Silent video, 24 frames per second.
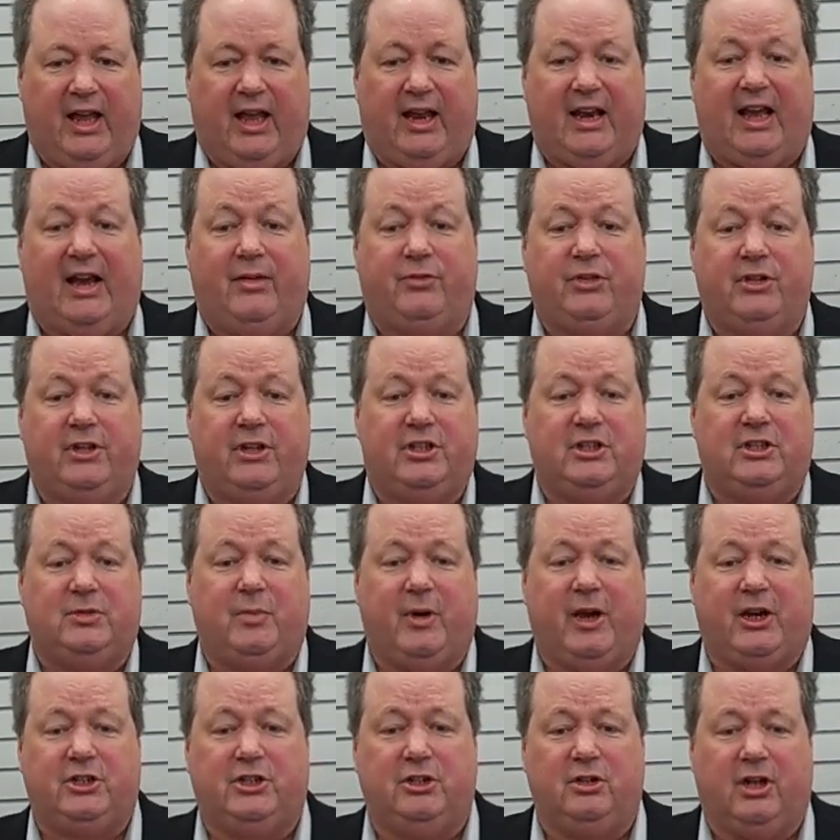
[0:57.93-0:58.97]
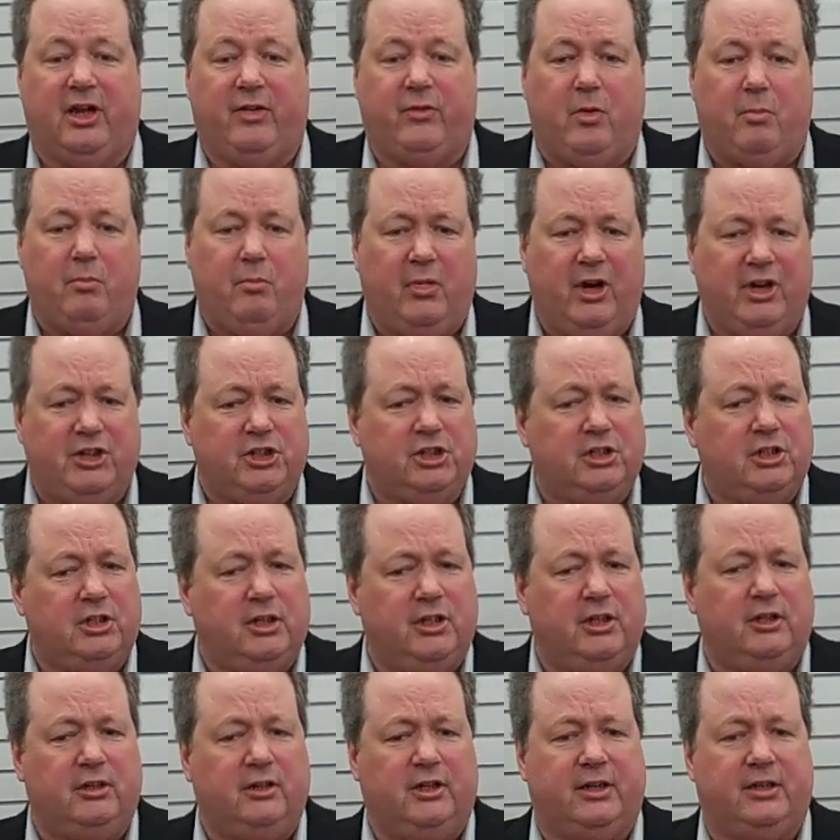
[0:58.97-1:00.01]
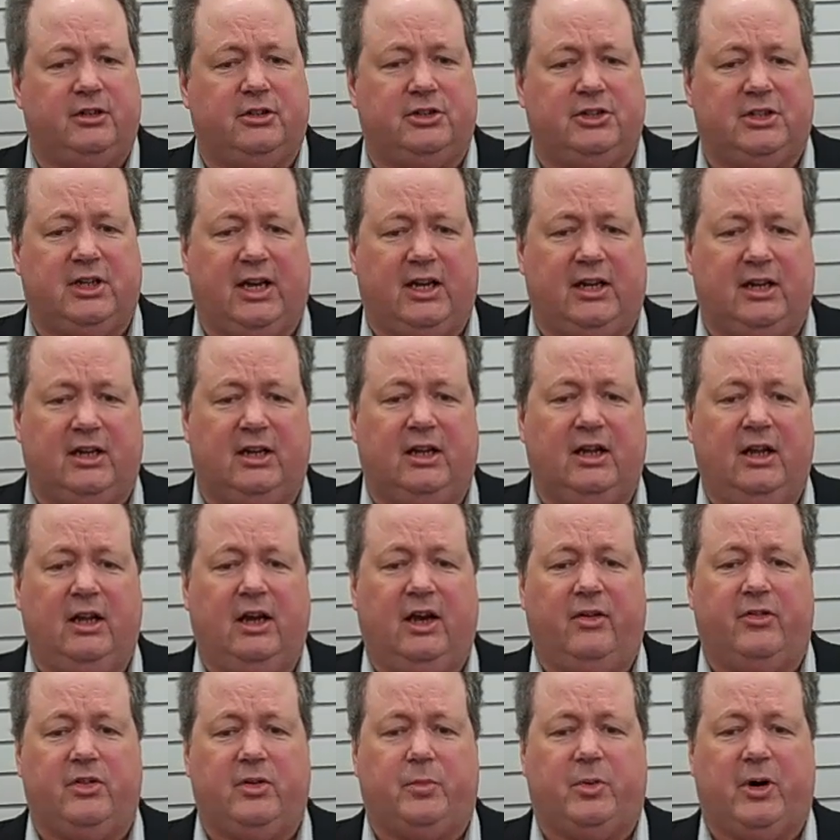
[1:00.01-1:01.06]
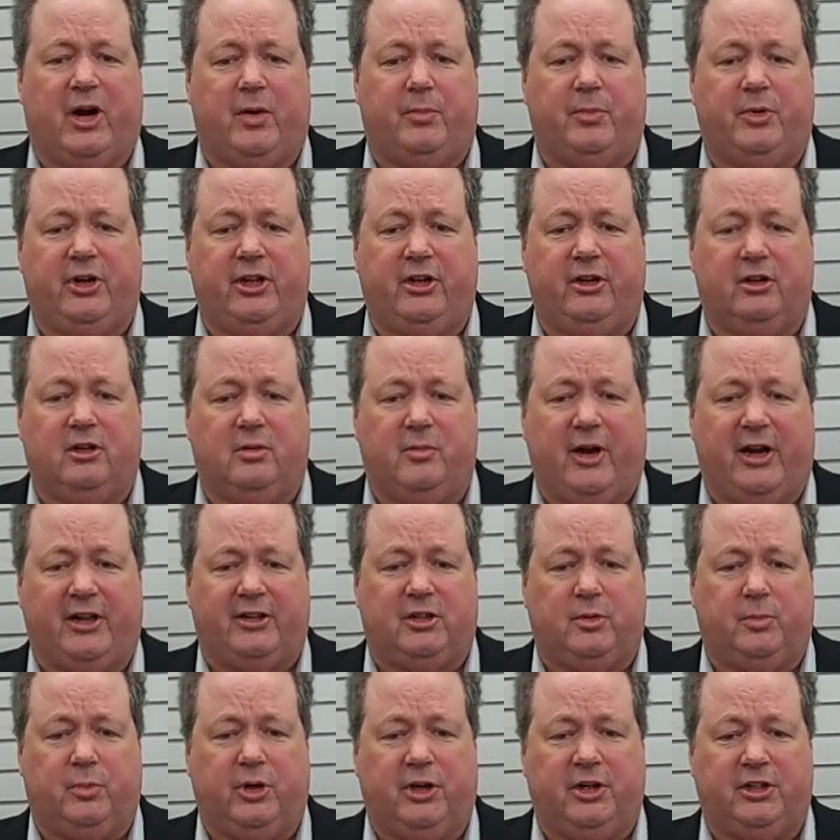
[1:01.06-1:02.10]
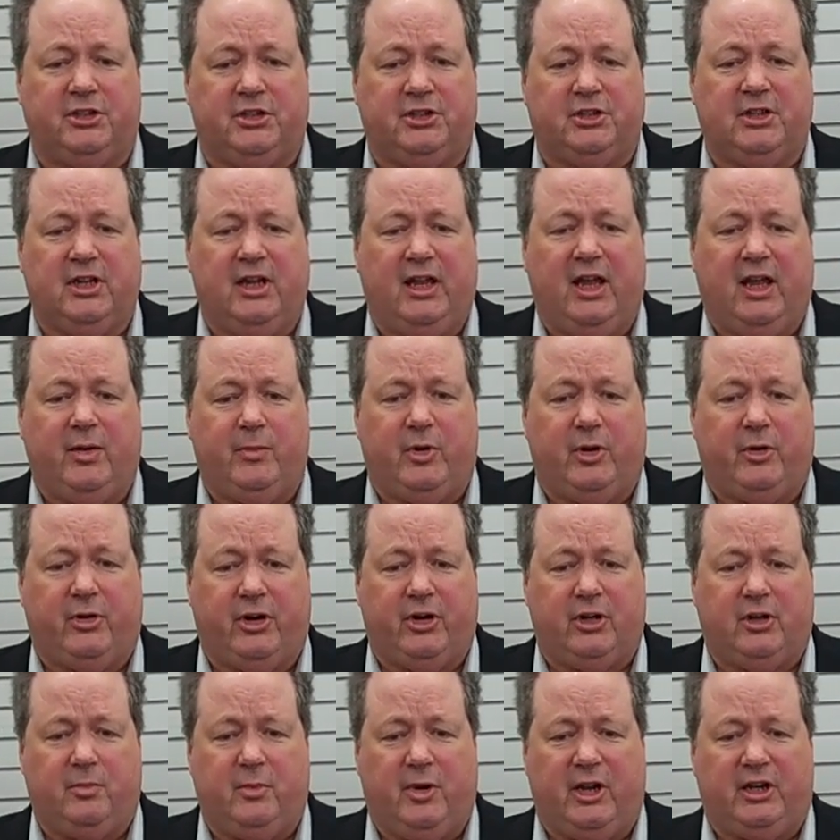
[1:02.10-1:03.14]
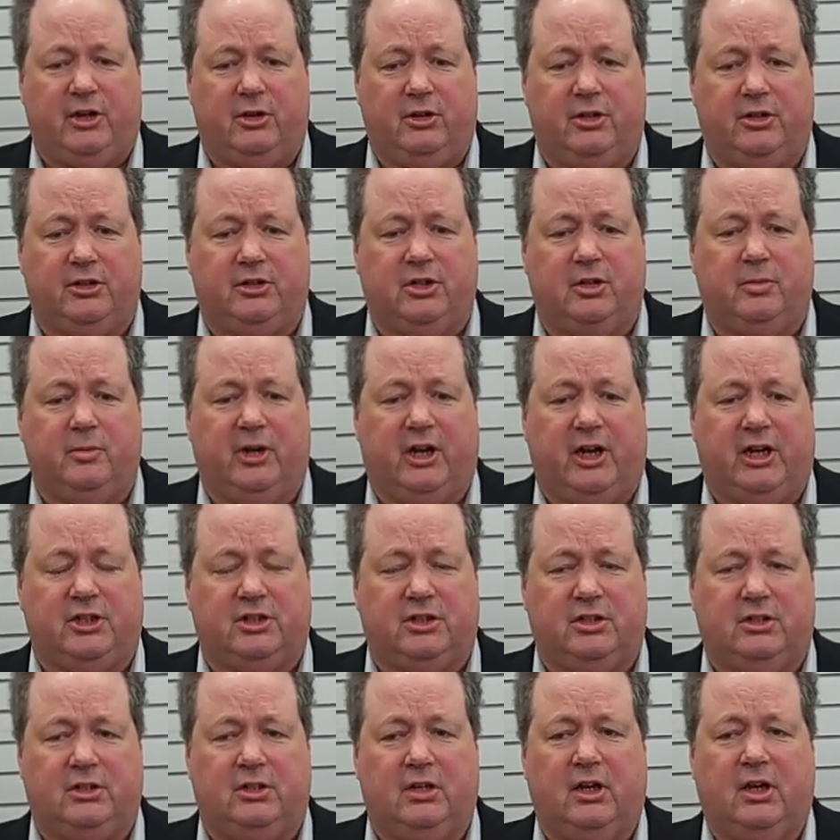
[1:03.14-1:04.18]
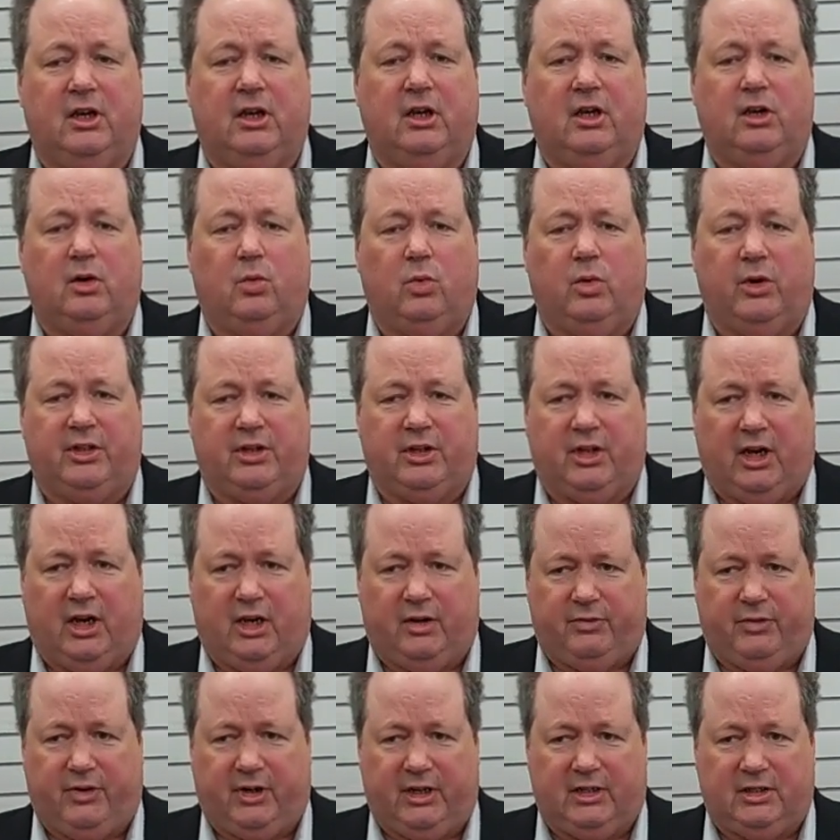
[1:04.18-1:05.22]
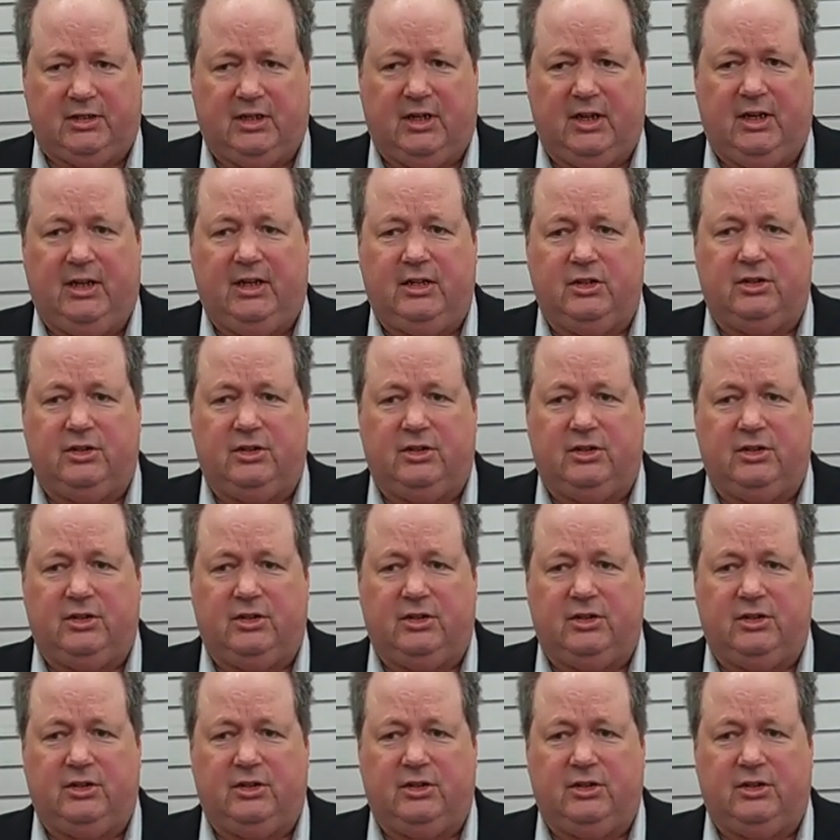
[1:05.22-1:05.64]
And after the inspection, you'll have a much clearer understanding of the property you're about to purchase and be ready to make your determination with confidence.